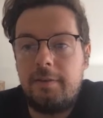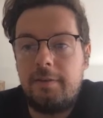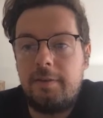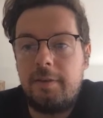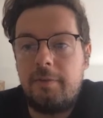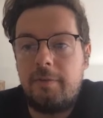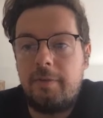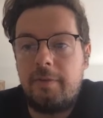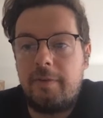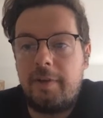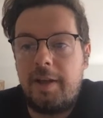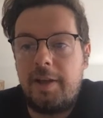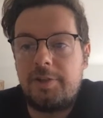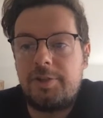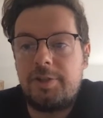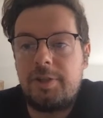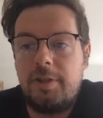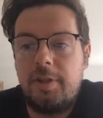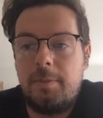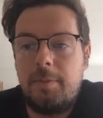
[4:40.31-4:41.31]
You can see the
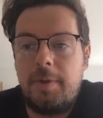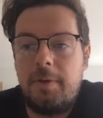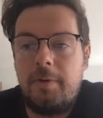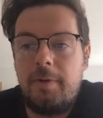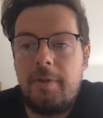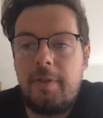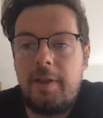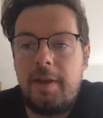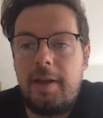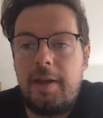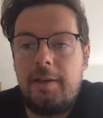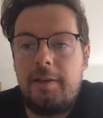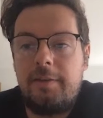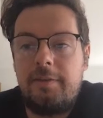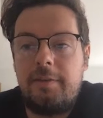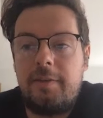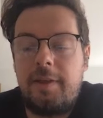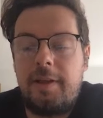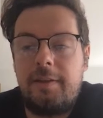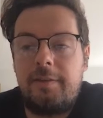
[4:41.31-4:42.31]
reflection in the mirror
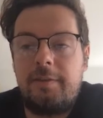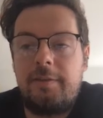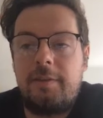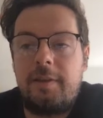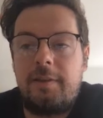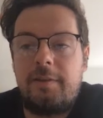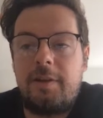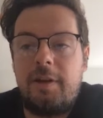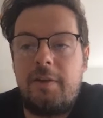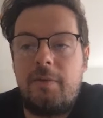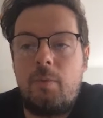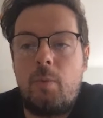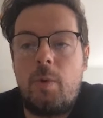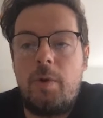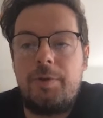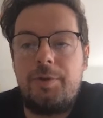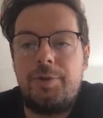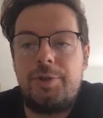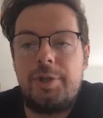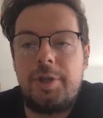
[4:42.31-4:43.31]
there. So that's kind of
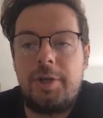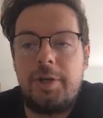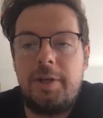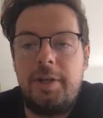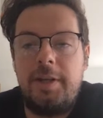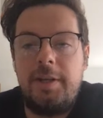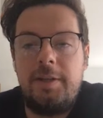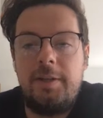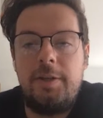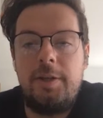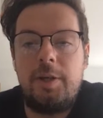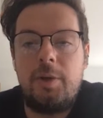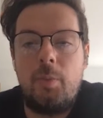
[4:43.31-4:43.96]
one journey.